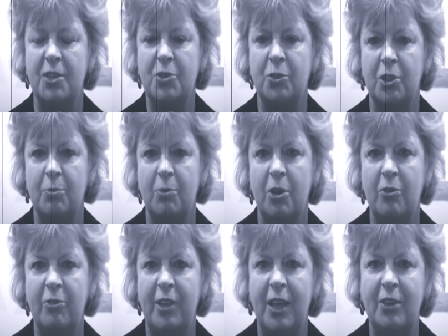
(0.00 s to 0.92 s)
I took them
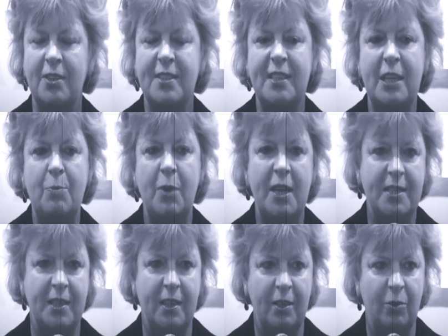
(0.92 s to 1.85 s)
off and I could see
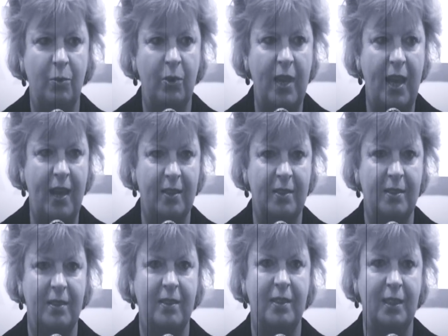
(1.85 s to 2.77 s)
better without
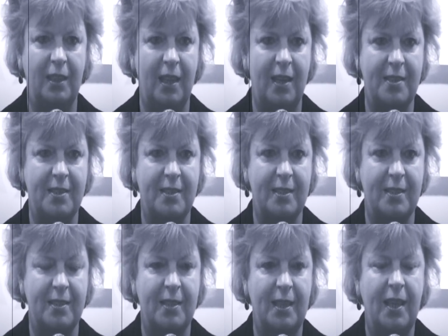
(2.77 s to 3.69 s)
the glasses.
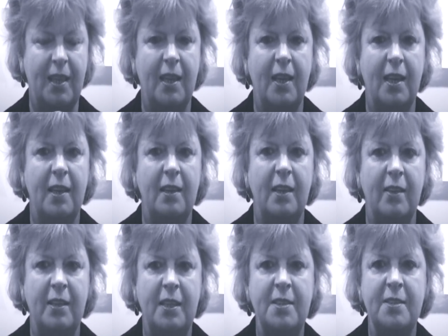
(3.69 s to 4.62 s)

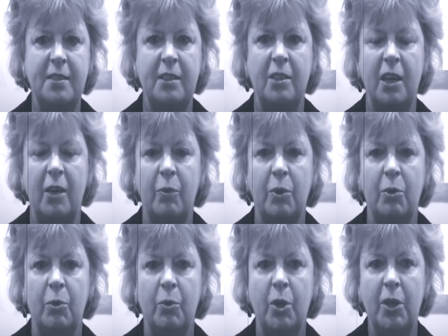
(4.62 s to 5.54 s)
Now, the incident we
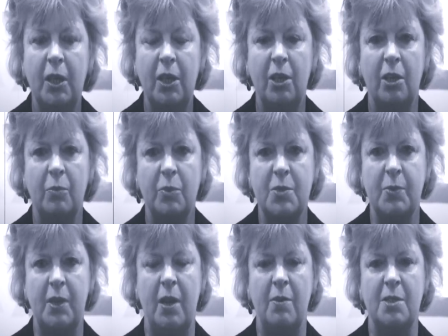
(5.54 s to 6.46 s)
were working on was
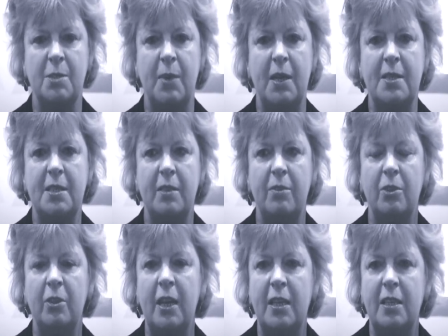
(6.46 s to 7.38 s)
when I was about
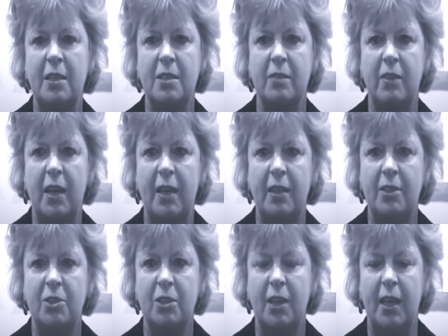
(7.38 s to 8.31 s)
7 or 8 years of
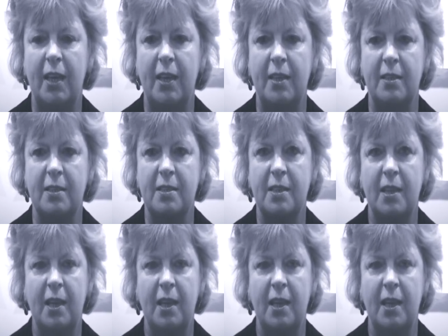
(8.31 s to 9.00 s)
age, and